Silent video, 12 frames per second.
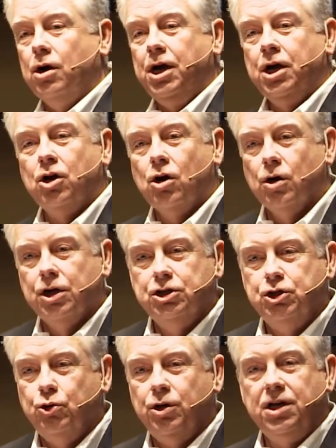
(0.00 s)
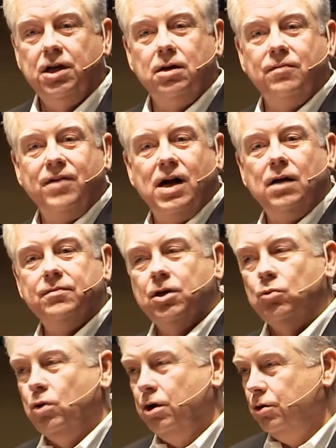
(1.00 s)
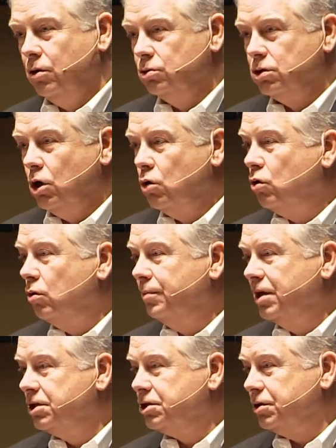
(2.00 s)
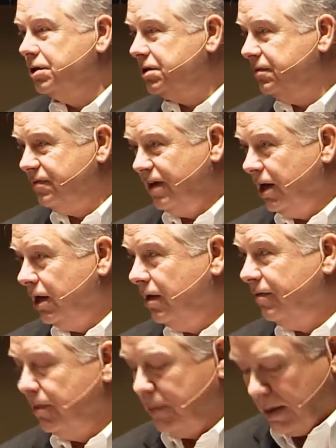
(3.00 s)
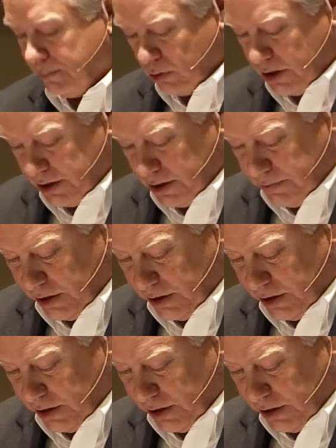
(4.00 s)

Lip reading: encourage you to get involved in one of those local ministries if any of them operate here,